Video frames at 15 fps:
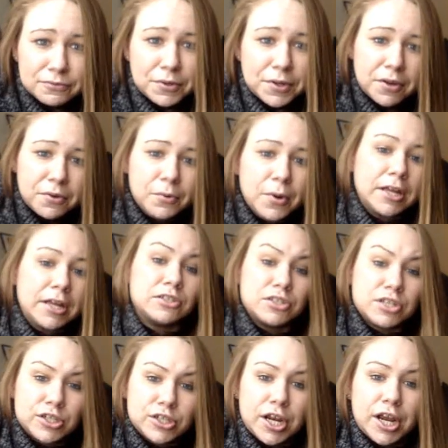
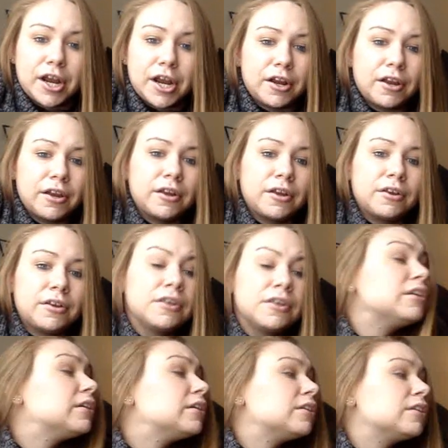rearrange the chair,
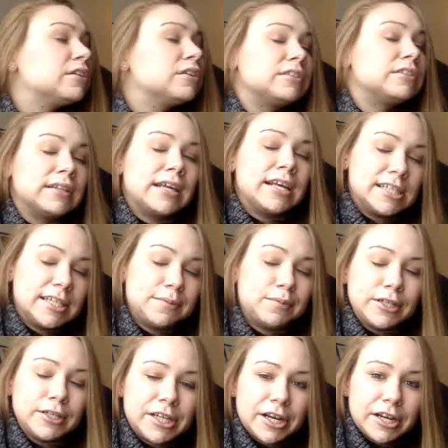the lazy
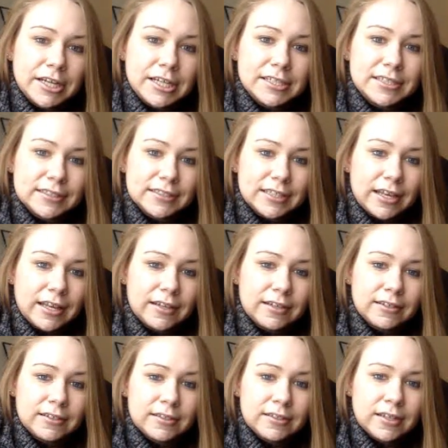boy chair he sits
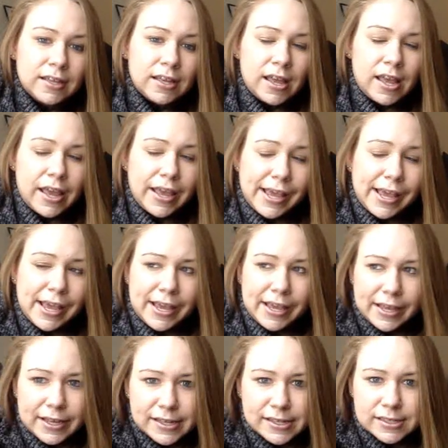in,
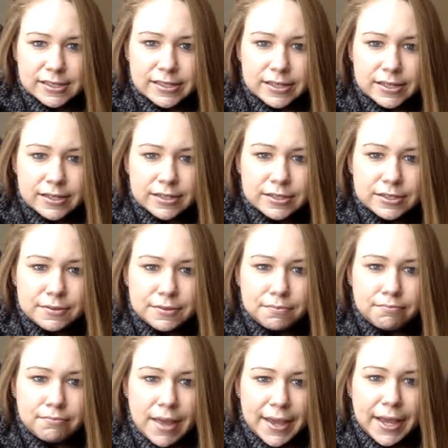and
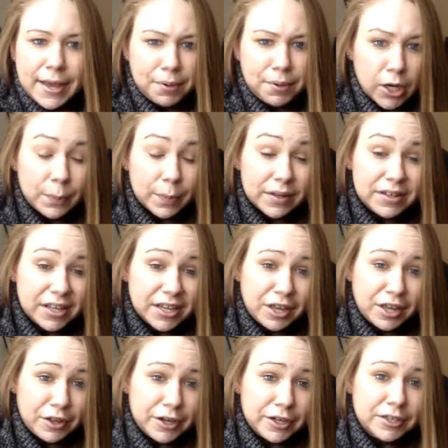make it
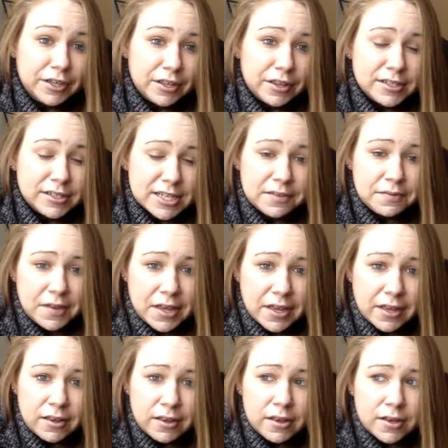perpendicular to the
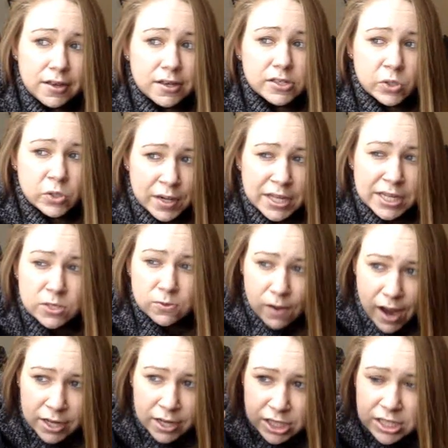TV. So when he's
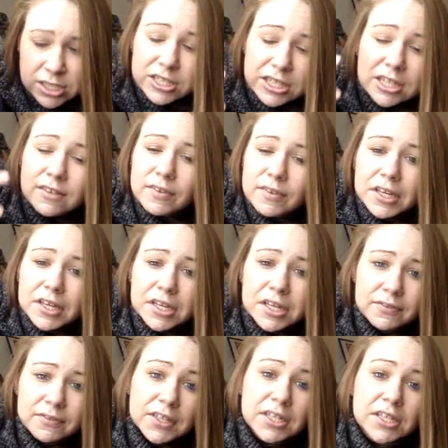watching
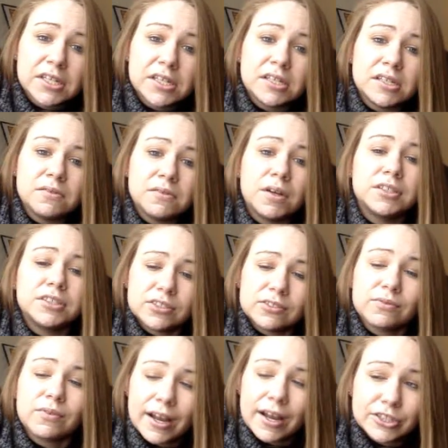TV, if he wants
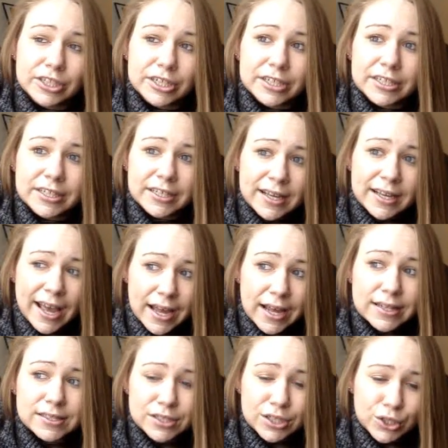to watch it, he
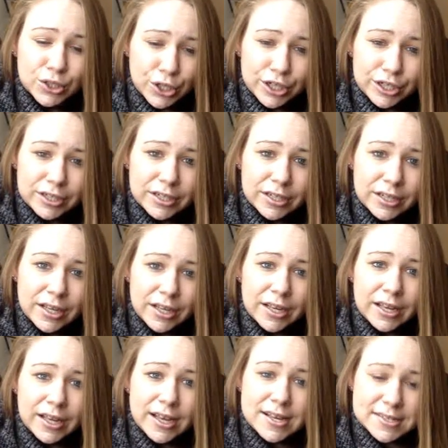has to turn
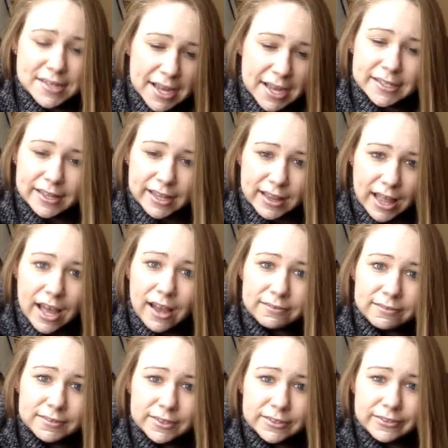his head to the
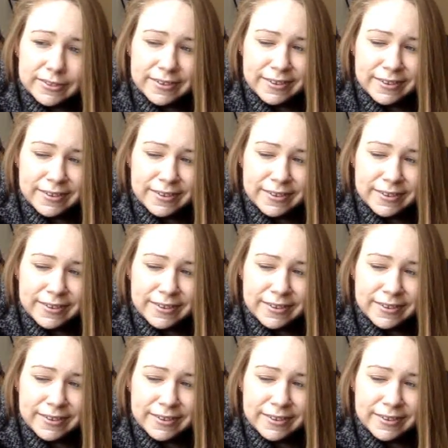left.